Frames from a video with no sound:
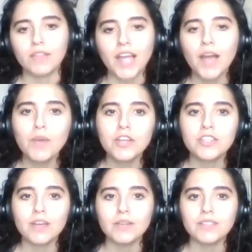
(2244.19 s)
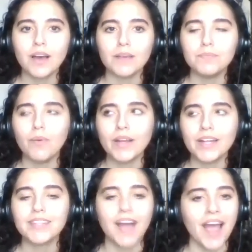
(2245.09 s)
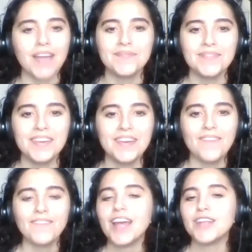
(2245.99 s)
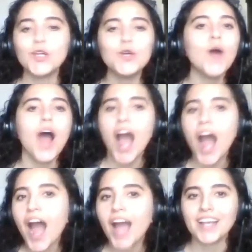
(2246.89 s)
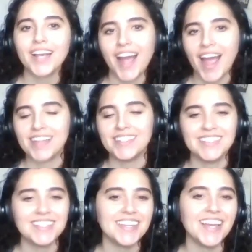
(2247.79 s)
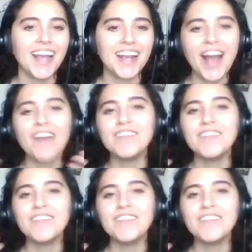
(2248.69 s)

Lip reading: Like I wish there was a point in time where I had two hot guys coming